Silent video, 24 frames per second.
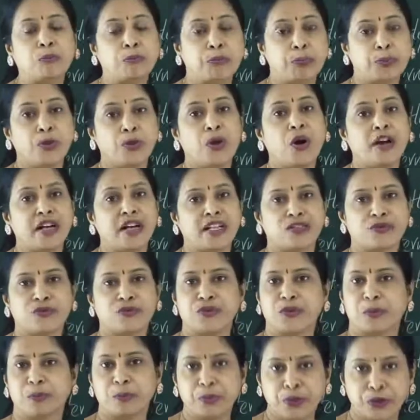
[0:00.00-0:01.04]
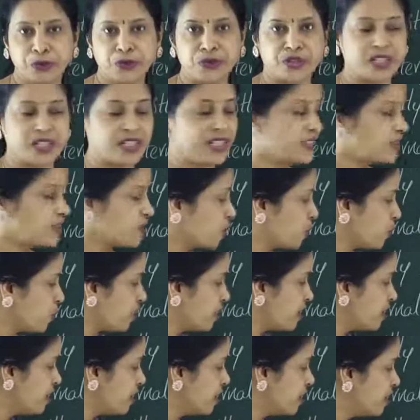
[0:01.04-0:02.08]
product for beauty. So
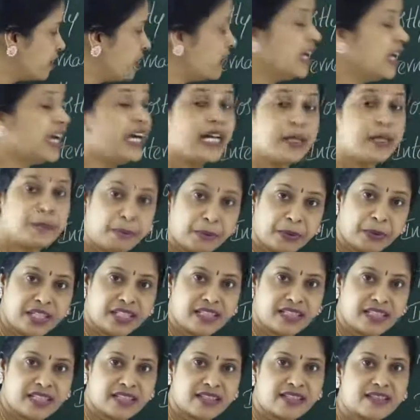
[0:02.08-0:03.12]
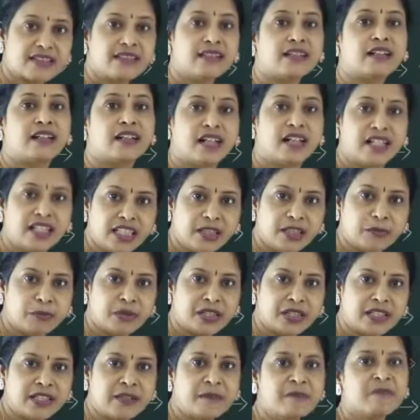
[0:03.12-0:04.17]
here Apis, the
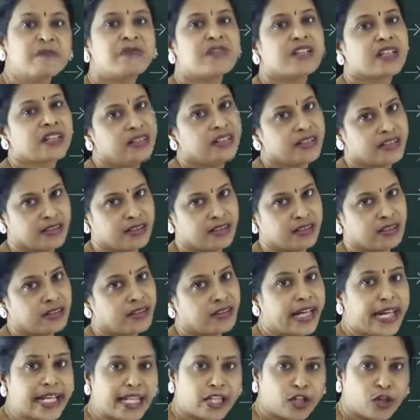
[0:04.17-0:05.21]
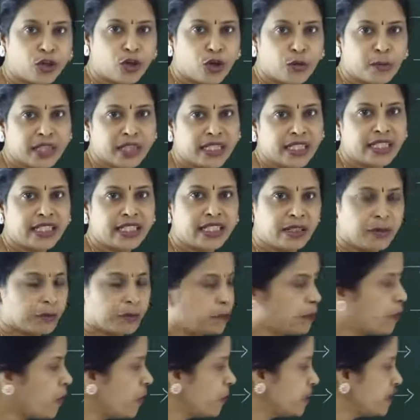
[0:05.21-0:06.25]
honeybee, is the economically
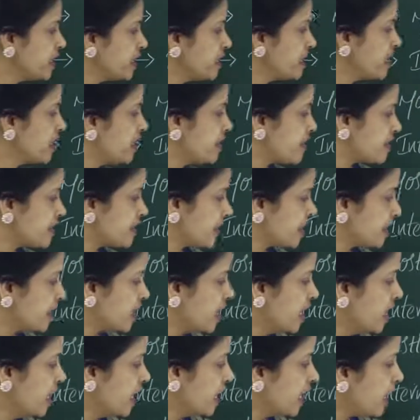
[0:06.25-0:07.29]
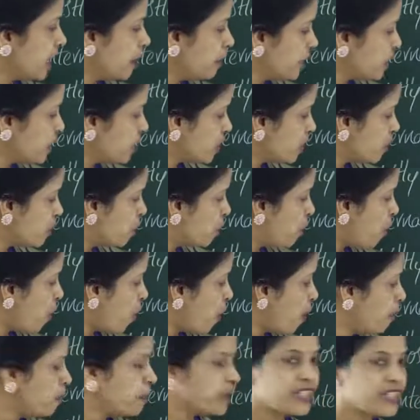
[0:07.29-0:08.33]
important insect. Coming to the
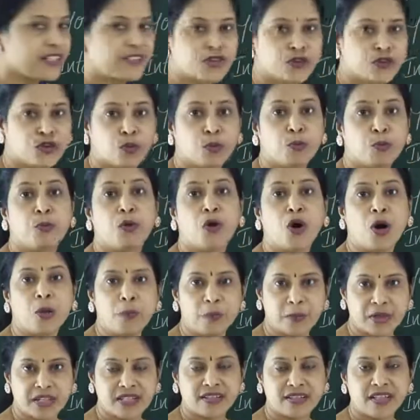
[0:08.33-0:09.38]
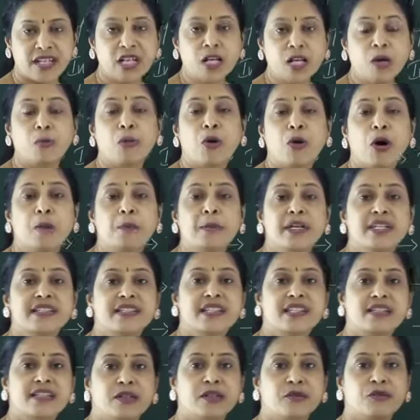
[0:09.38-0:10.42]
bombyx, you know bombyx. Bombyx
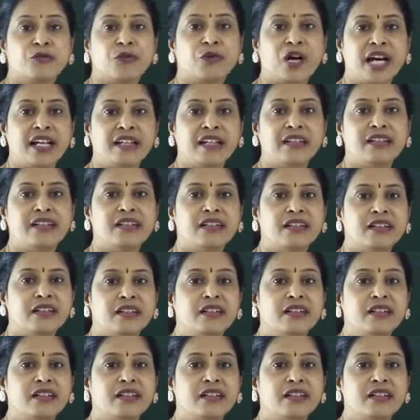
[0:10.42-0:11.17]
is the one here